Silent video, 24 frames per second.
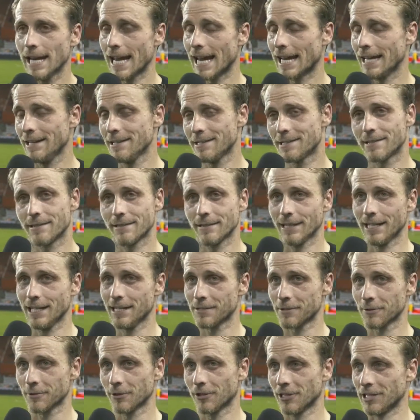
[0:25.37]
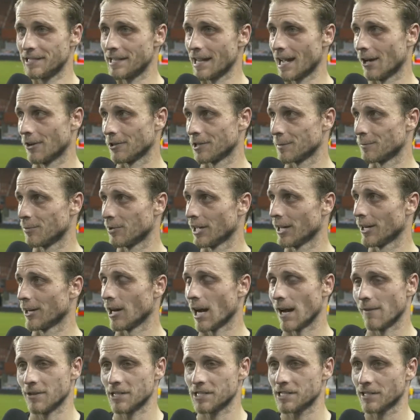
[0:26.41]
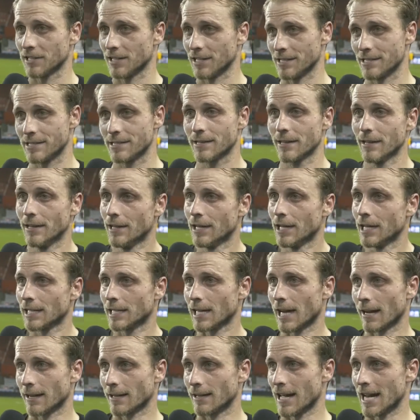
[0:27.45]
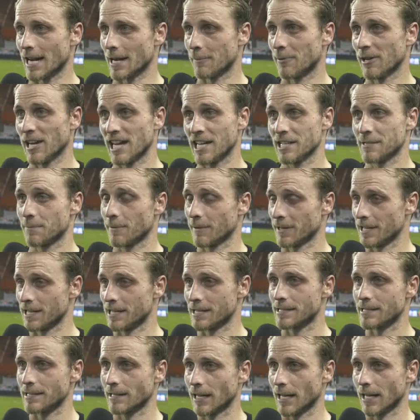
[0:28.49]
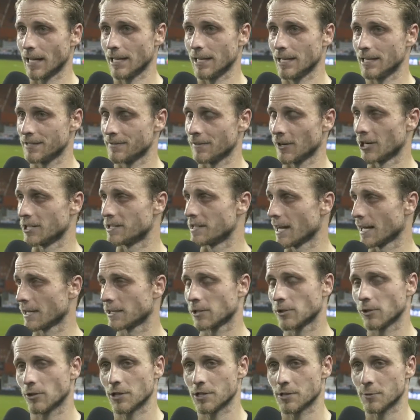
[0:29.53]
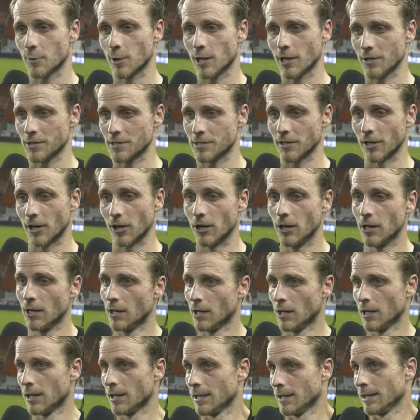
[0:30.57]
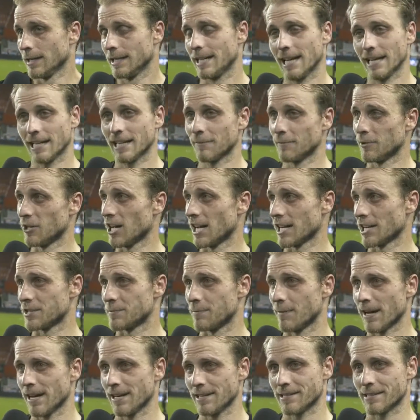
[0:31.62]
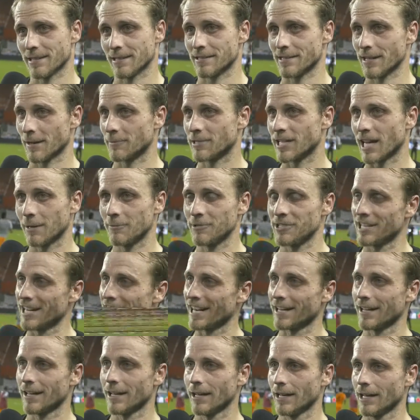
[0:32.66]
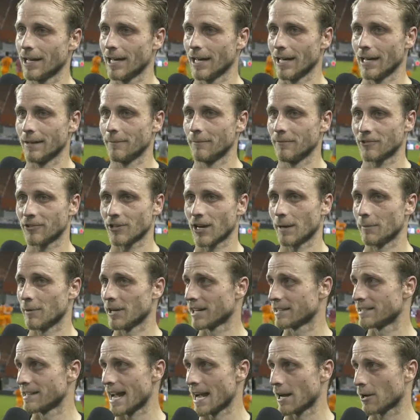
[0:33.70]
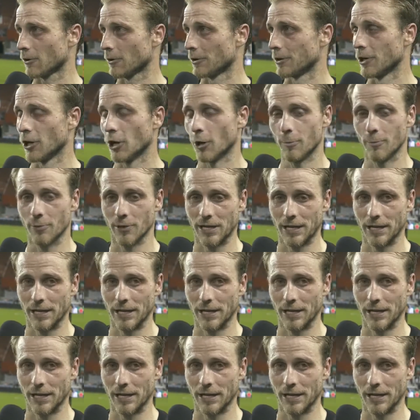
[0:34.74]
Yeah, he's a really talented player. Obviously, he's got a lot of pace, but he's very technical as well. So can't give him a lot of space. And sometimes you got to try and make a tackle and hope.